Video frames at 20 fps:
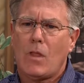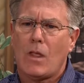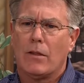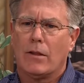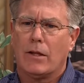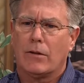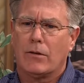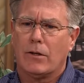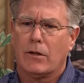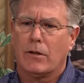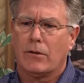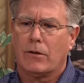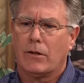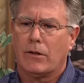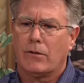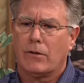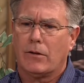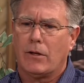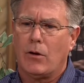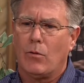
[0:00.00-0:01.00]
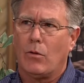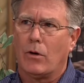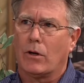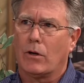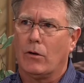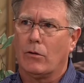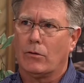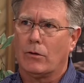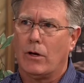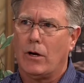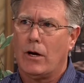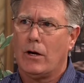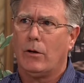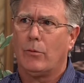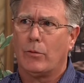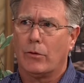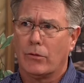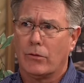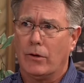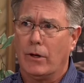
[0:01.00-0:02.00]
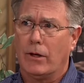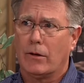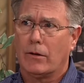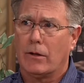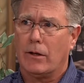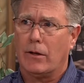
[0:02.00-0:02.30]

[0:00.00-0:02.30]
that, that, they want to go to 100%.